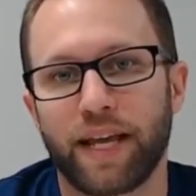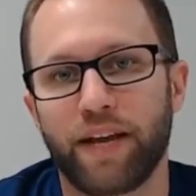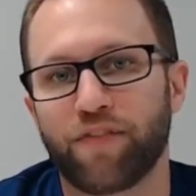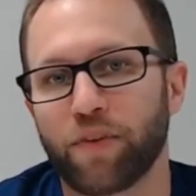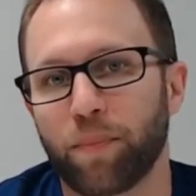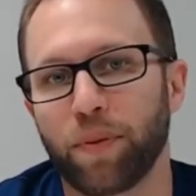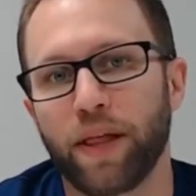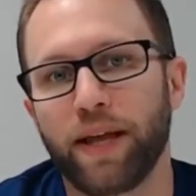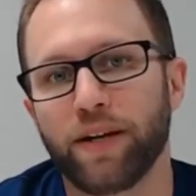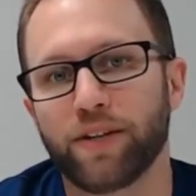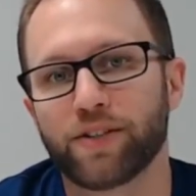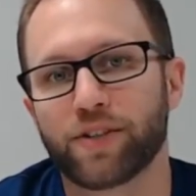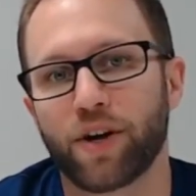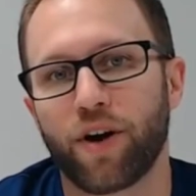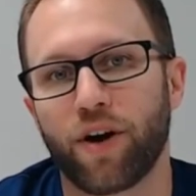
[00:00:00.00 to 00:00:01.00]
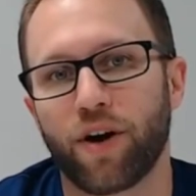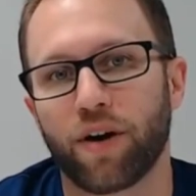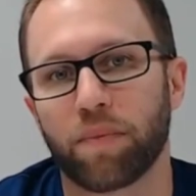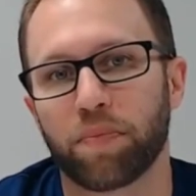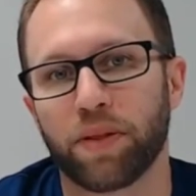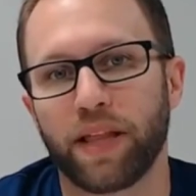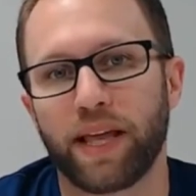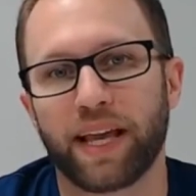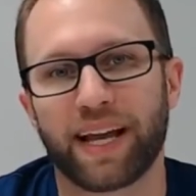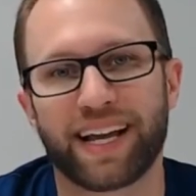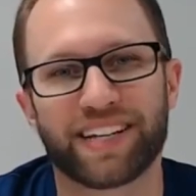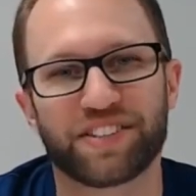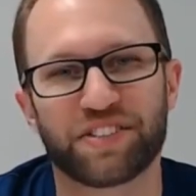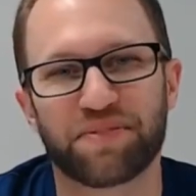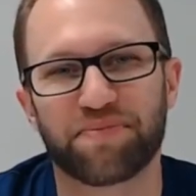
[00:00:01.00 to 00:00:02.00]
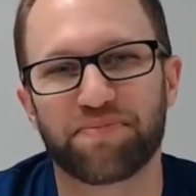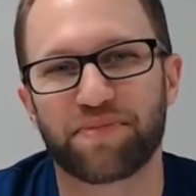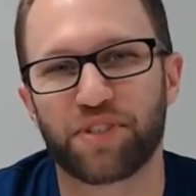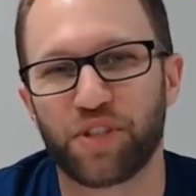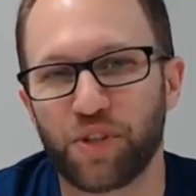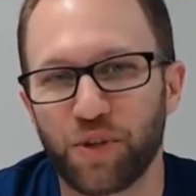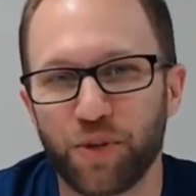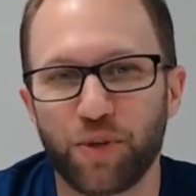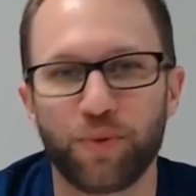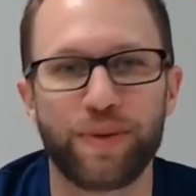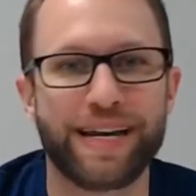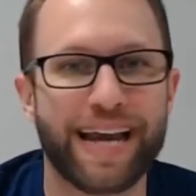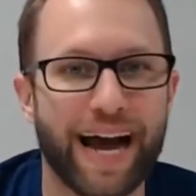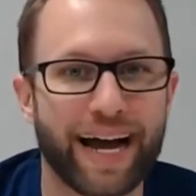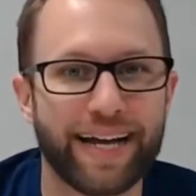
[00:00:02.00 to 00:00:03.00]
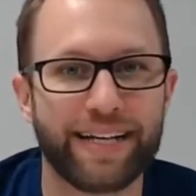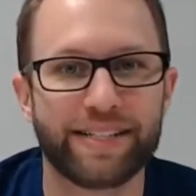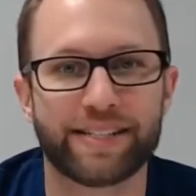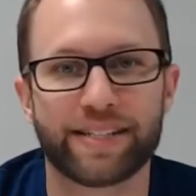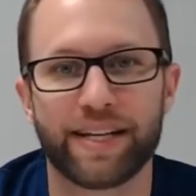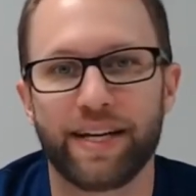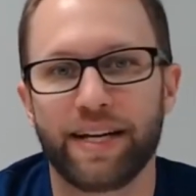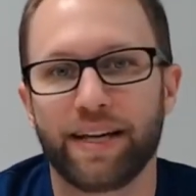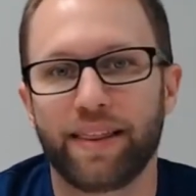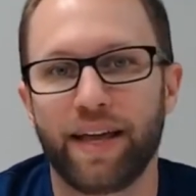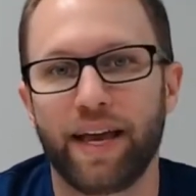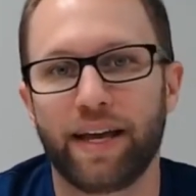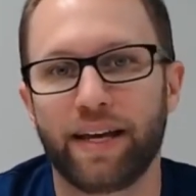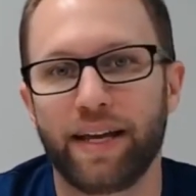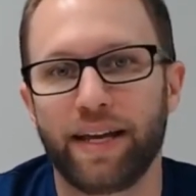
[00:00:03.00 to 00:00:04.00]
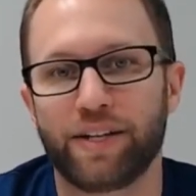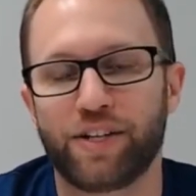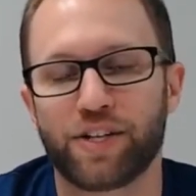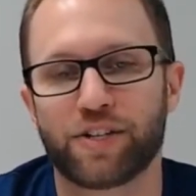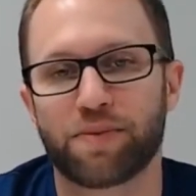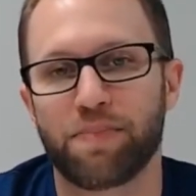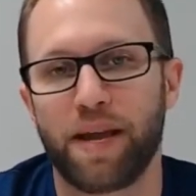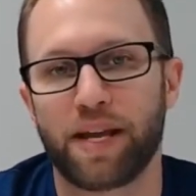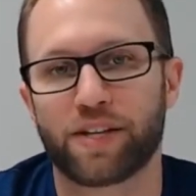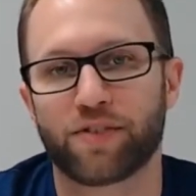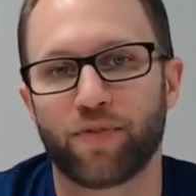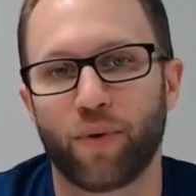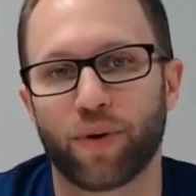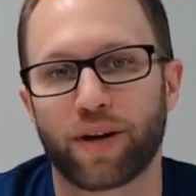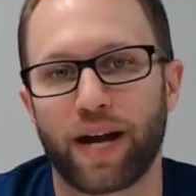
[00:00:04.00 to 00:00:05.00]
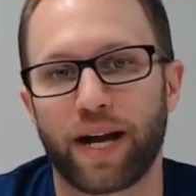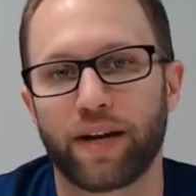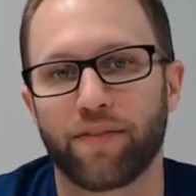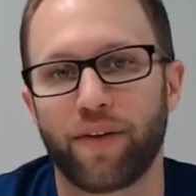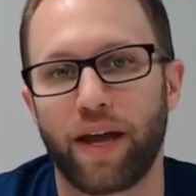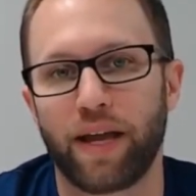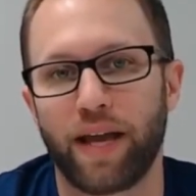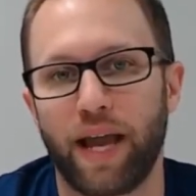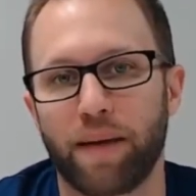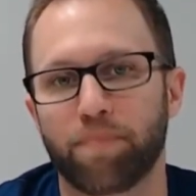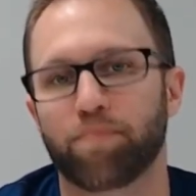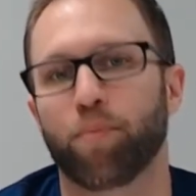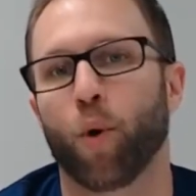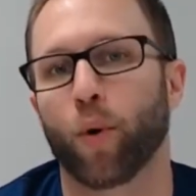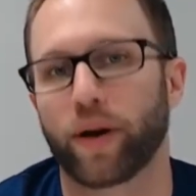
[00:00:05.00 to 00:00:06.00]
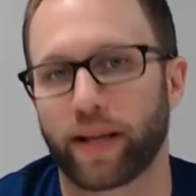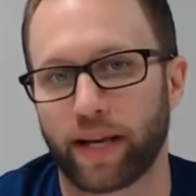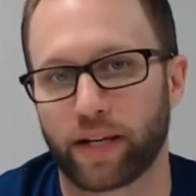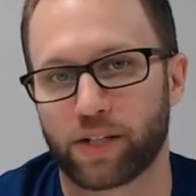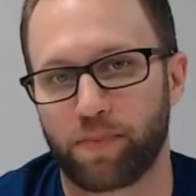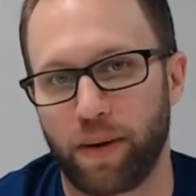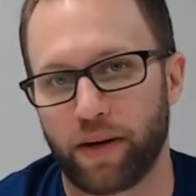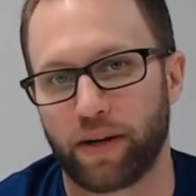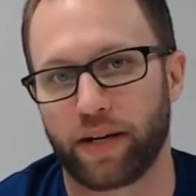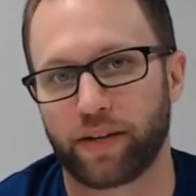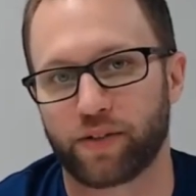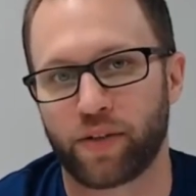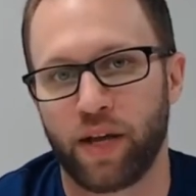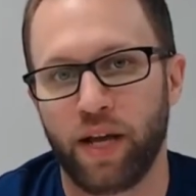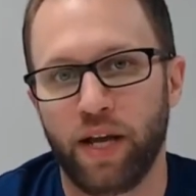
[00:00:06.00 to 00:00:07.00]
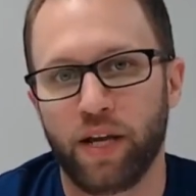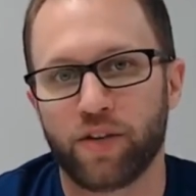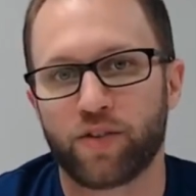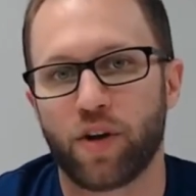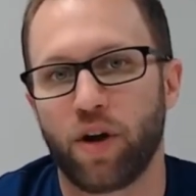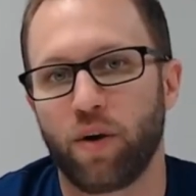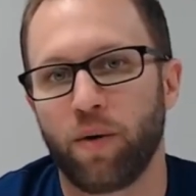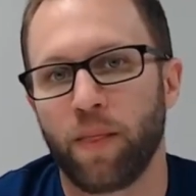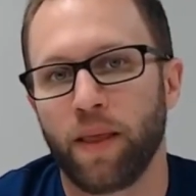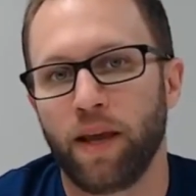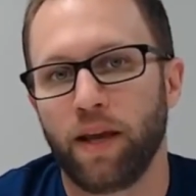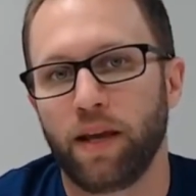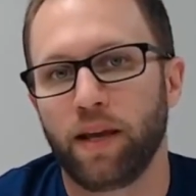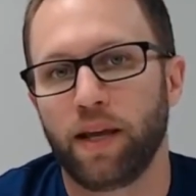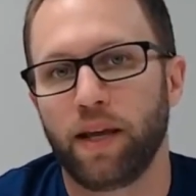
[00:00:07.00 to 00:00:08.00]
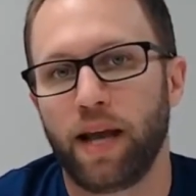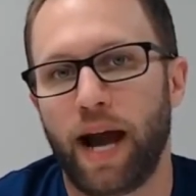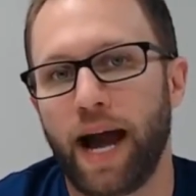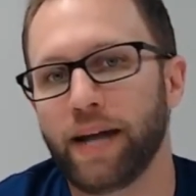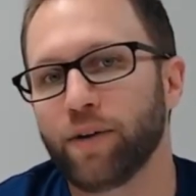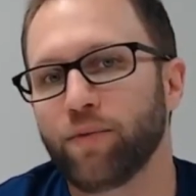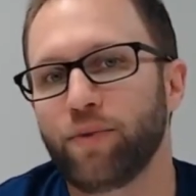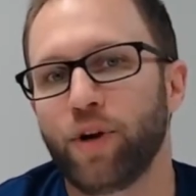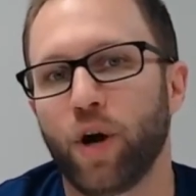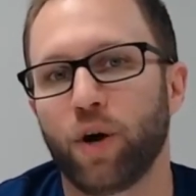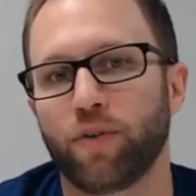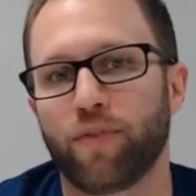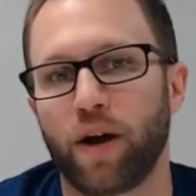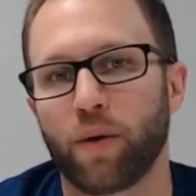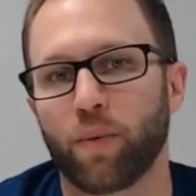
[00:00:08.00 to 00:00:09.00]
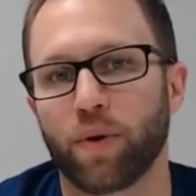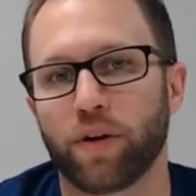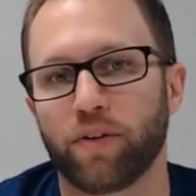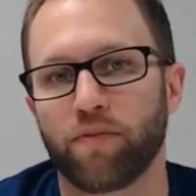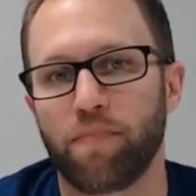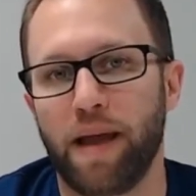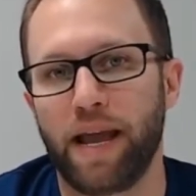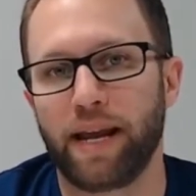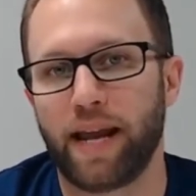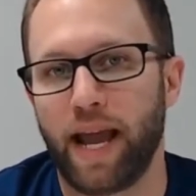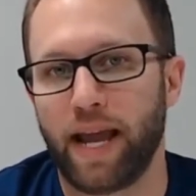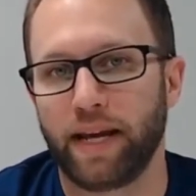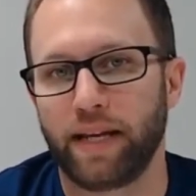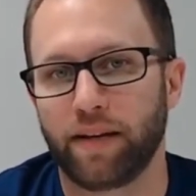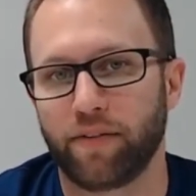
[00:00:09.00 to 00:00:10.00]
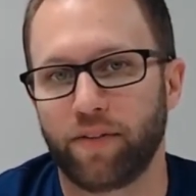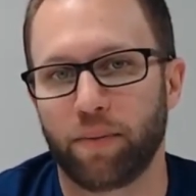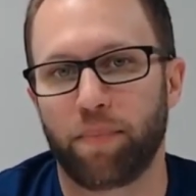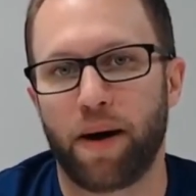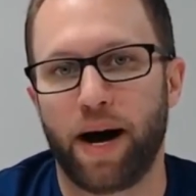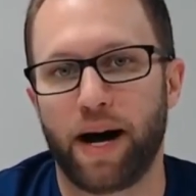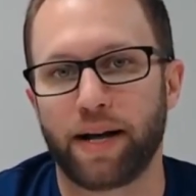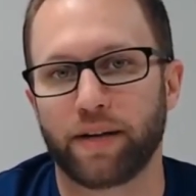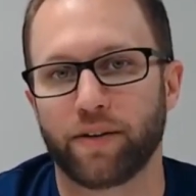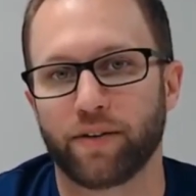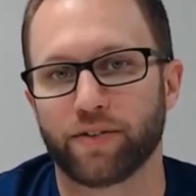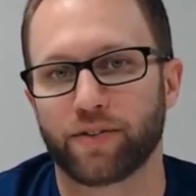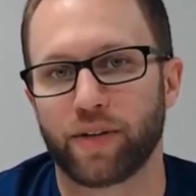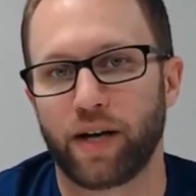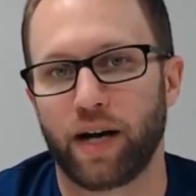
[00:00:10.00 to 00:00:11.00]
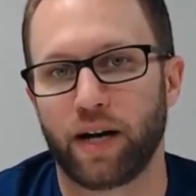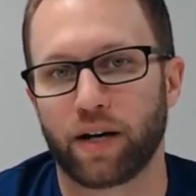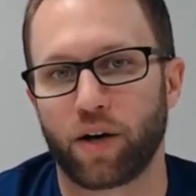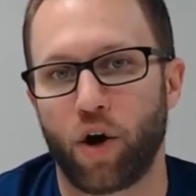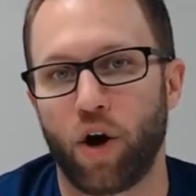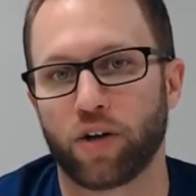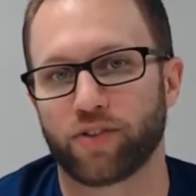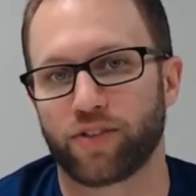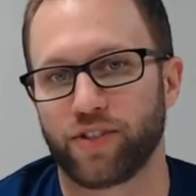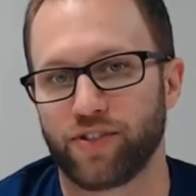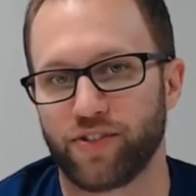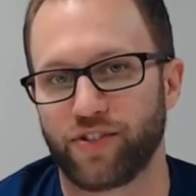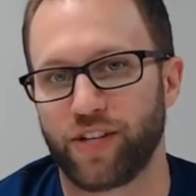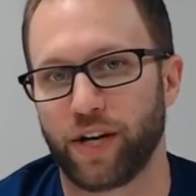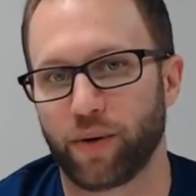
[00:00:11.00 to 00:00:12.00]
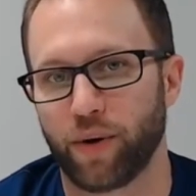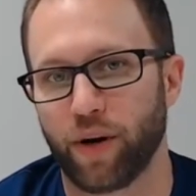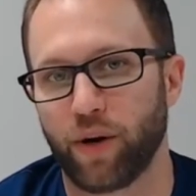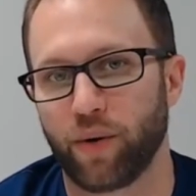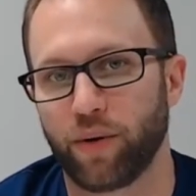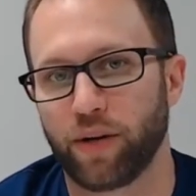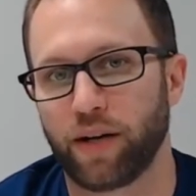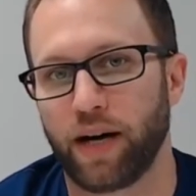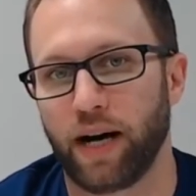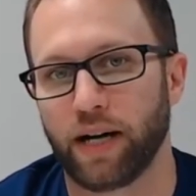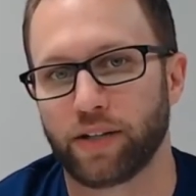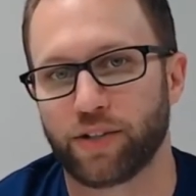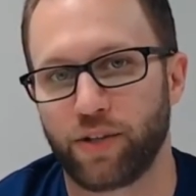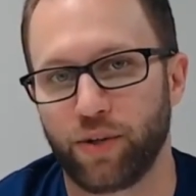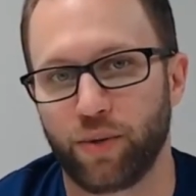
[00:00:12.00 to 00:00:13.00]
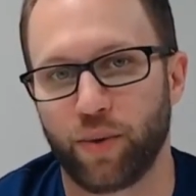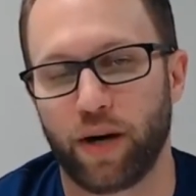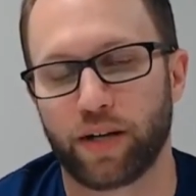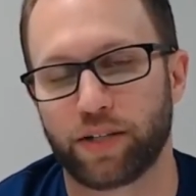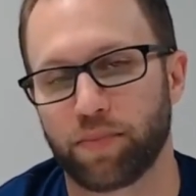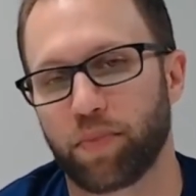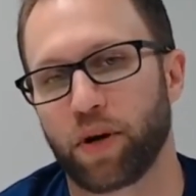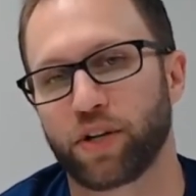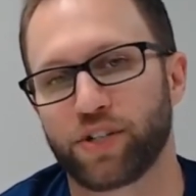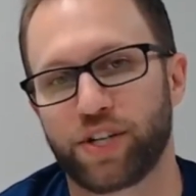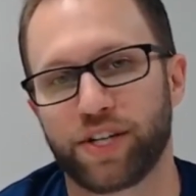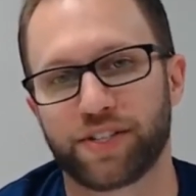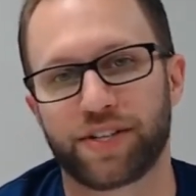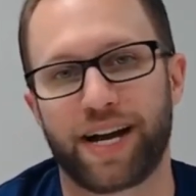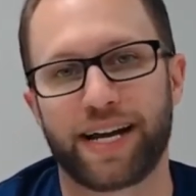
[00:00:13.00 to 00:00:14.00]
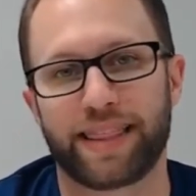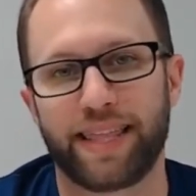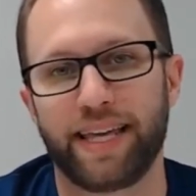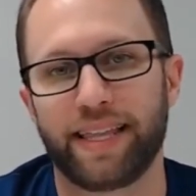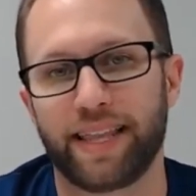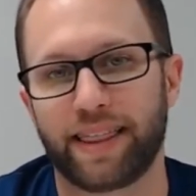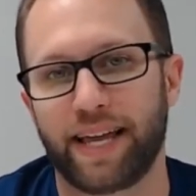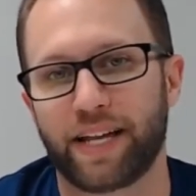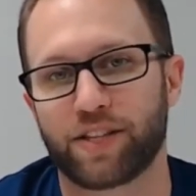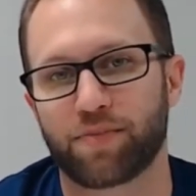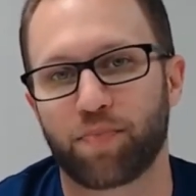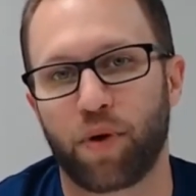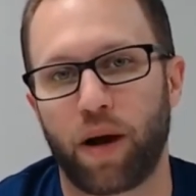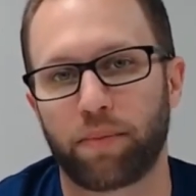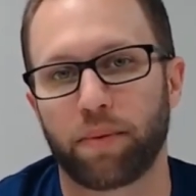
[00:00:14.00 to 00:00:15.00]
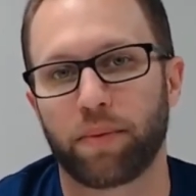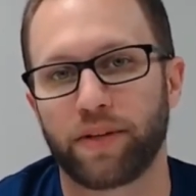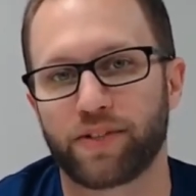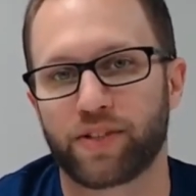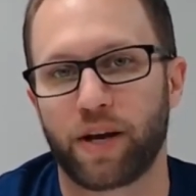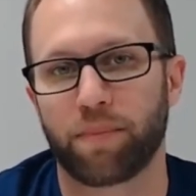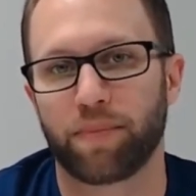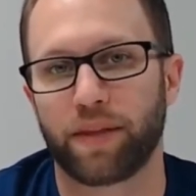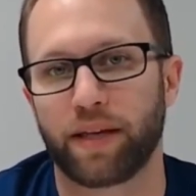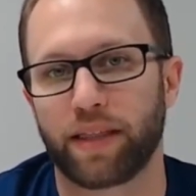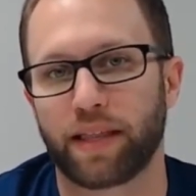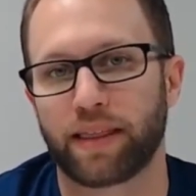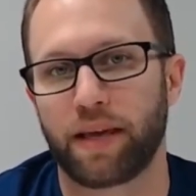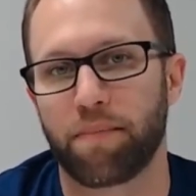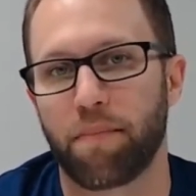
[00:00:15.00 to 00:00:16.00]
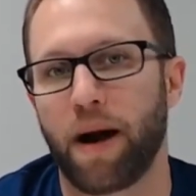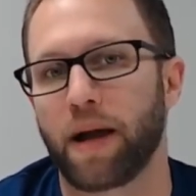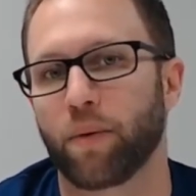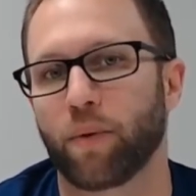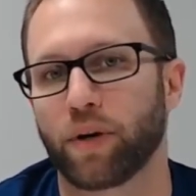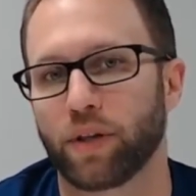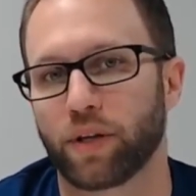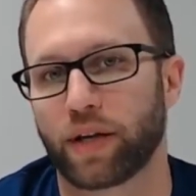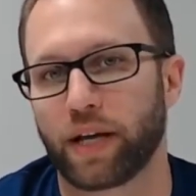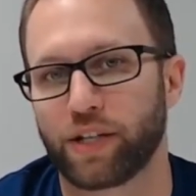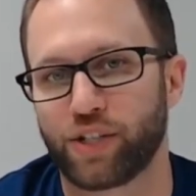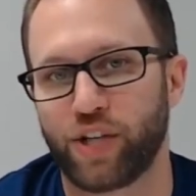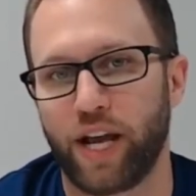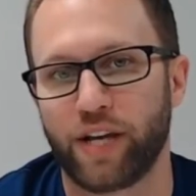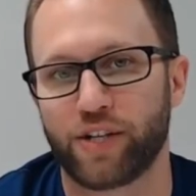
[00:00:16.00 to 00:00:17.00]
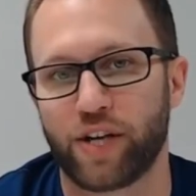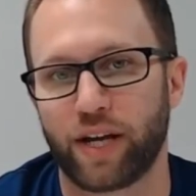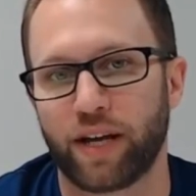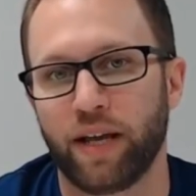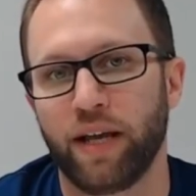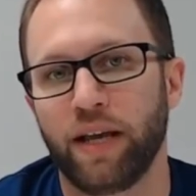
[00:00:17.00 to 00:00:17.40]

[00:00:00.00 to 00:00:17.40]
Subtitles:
the players are playing, I guess, too nice, then it just makes for kind of a boring experience. So I don't know if I would have made any of the piles cost zero to purchase. I think that that's probably something that they might want to look at changing.